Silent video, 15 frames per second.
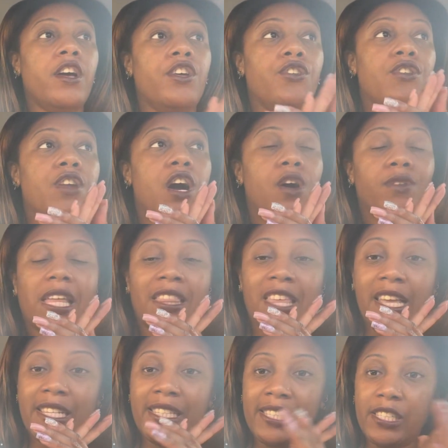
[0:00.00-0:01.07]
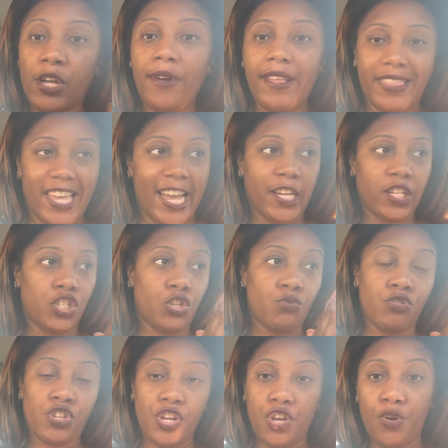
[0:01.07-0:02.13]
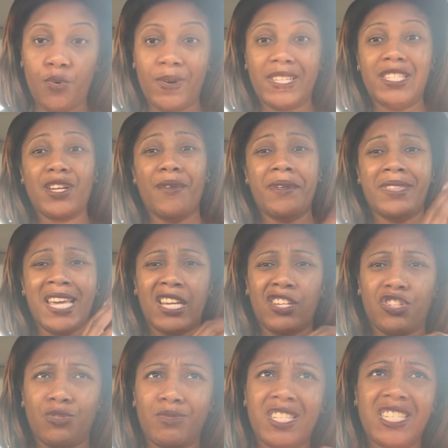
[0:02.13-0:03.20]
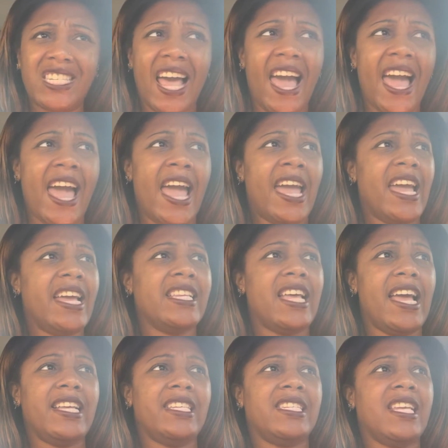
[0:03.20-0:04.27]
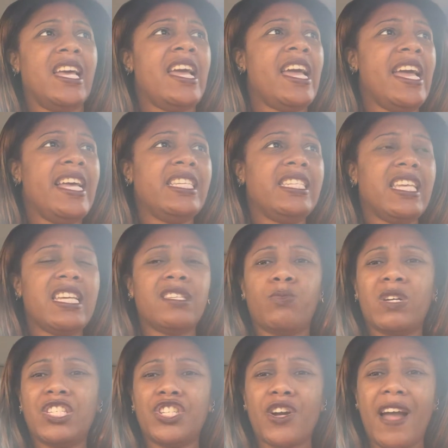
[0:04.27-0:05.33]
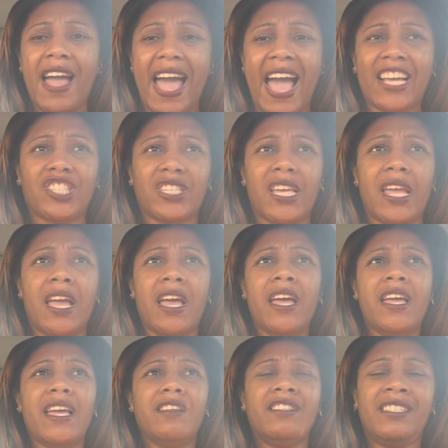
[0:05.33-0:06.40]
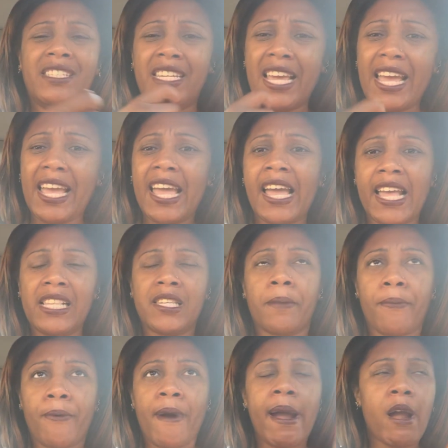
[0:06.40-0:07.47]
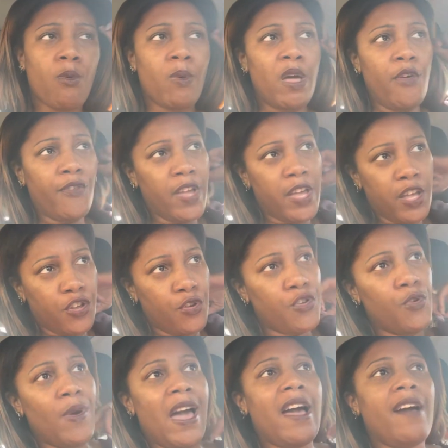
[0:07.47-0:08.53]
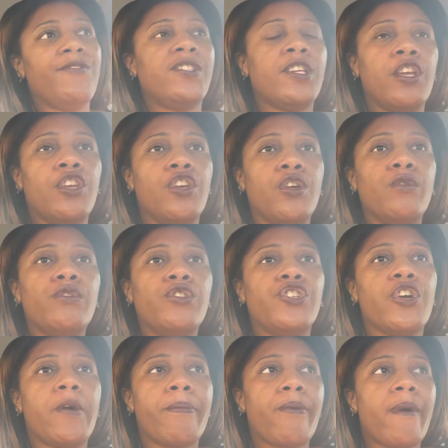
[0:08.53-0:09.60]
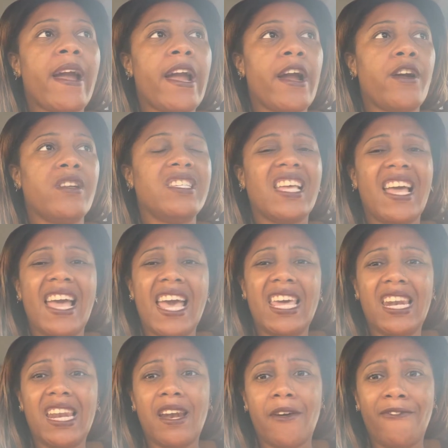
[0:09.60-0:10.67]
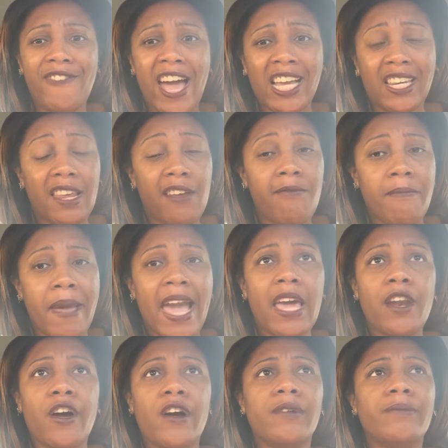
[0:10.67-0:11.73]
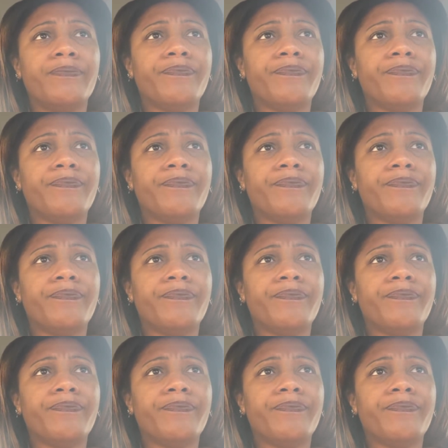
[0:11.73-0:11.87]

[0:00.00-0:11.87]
You know, it's certain things you do, it's certain things you say. it's it's it's what you're actually digging into prayer with. You, you have to use your prayers in an effective manner.